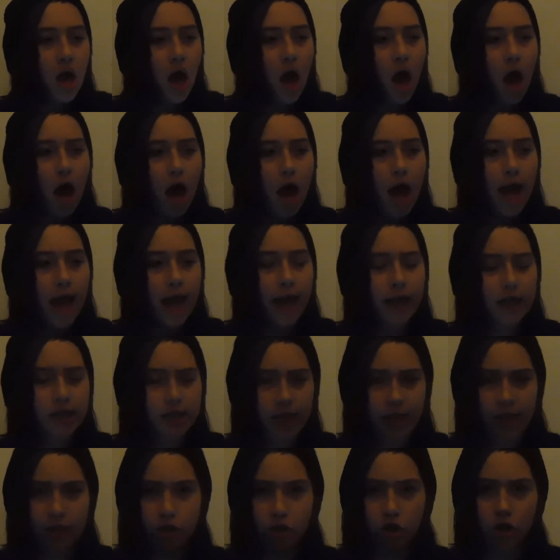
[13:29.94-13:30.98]
I
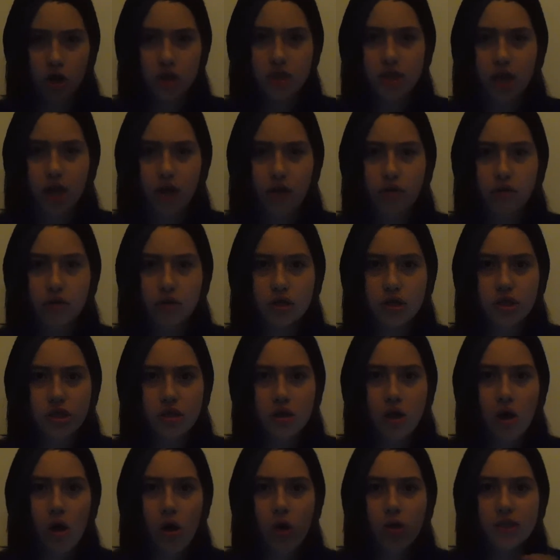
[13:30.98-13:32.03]
like looked under the
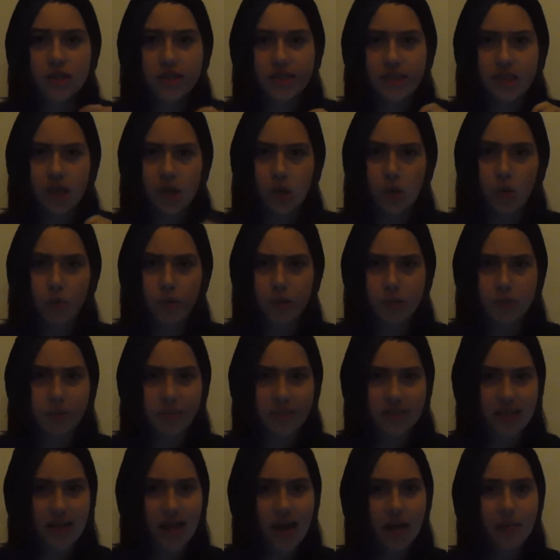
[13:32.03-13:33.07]
stall to see who was
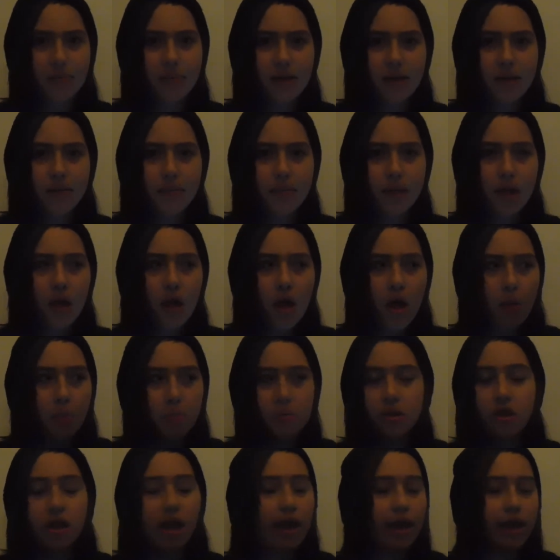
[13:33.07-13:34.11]
beside me,
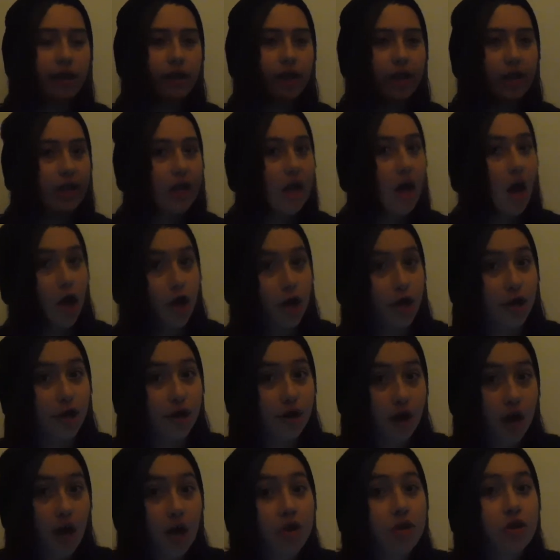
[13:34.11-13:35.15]
but like
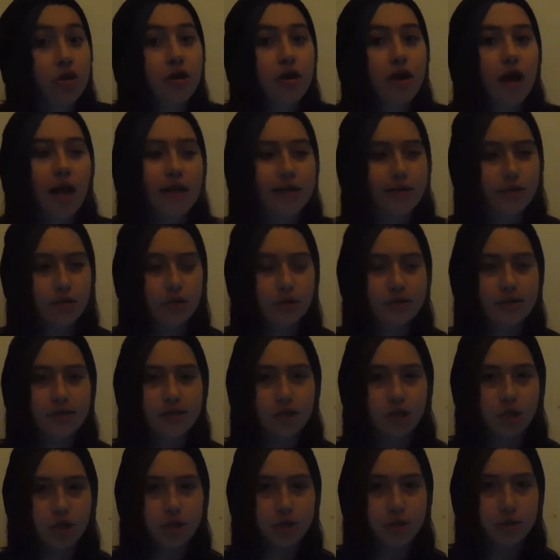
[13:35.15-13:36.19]
under, I just looked at the
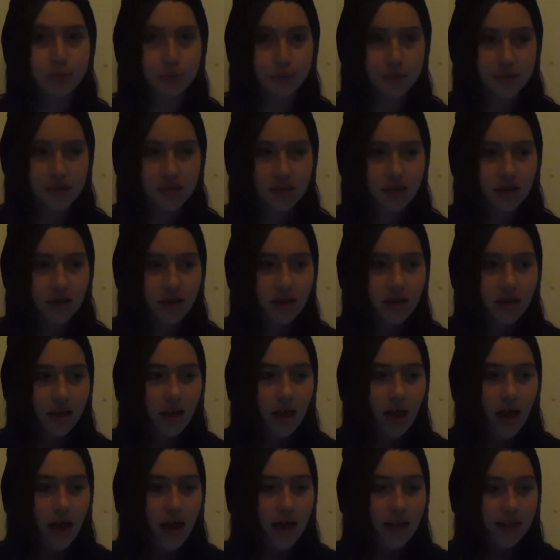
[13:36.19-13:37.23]
shoes.
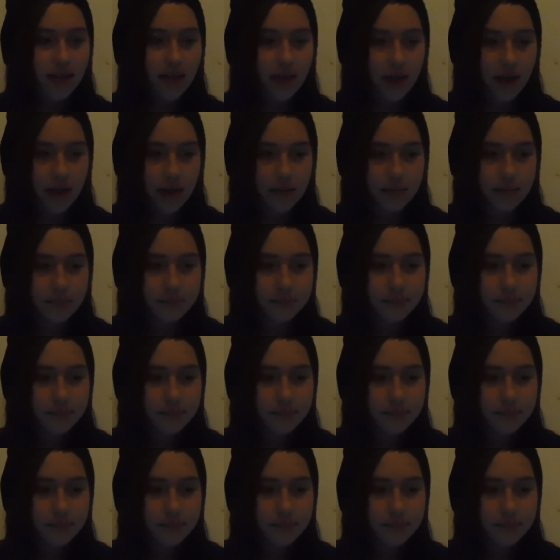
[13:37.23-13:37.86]
And then